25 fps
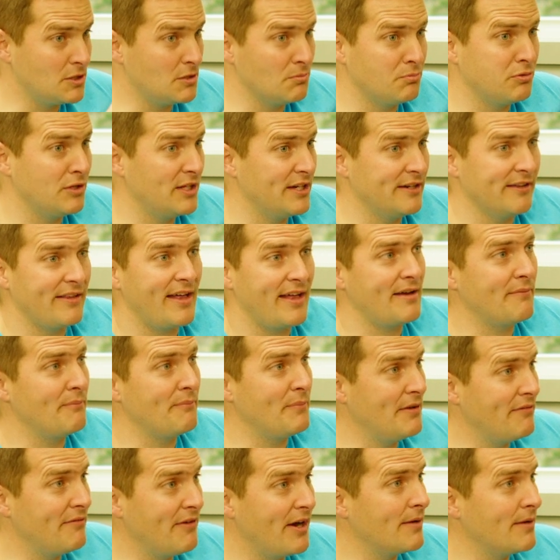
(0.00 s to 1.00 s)
deplete a lot of
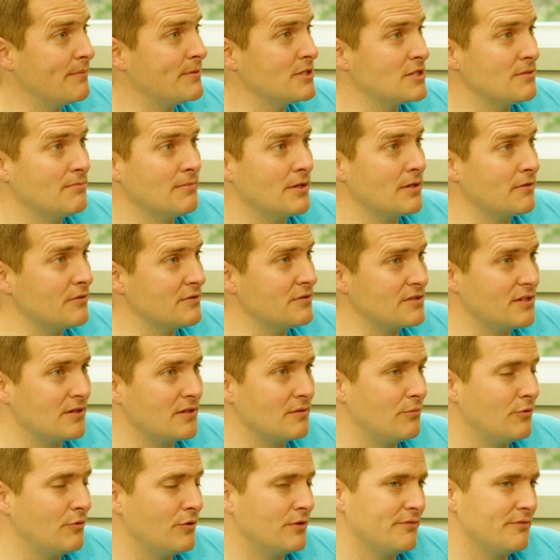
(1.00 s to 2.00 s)
B vitamins and minerals that are
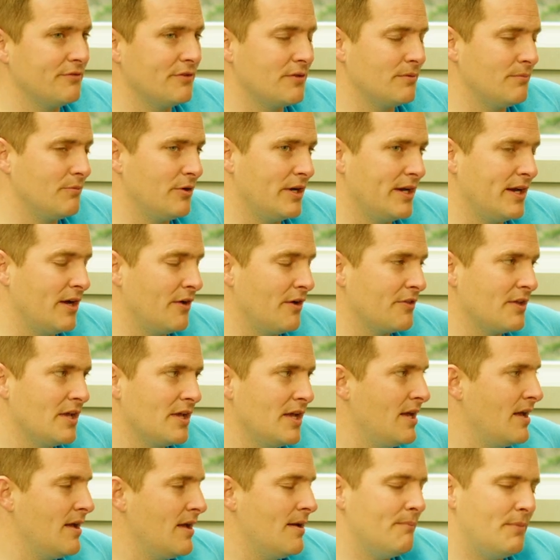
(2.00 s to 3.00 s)
important for the brain health.
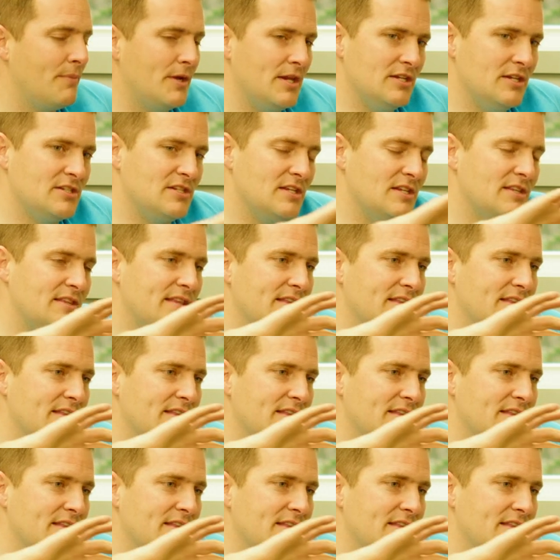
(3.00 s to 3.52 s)
But you,